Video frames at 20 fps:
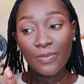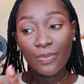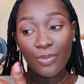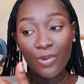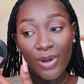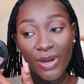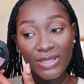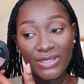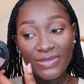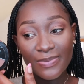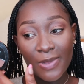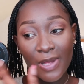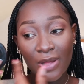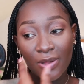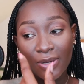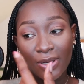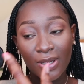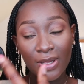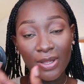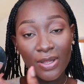pressed
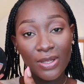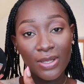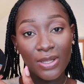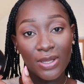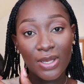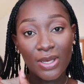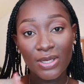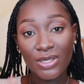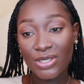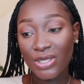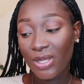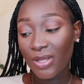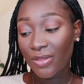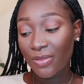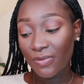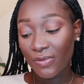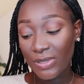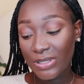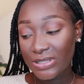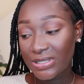powder in the shade
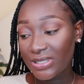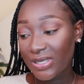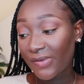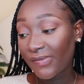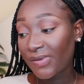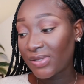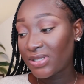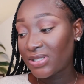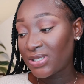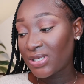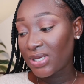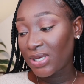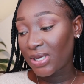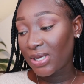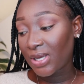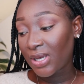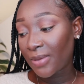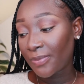370.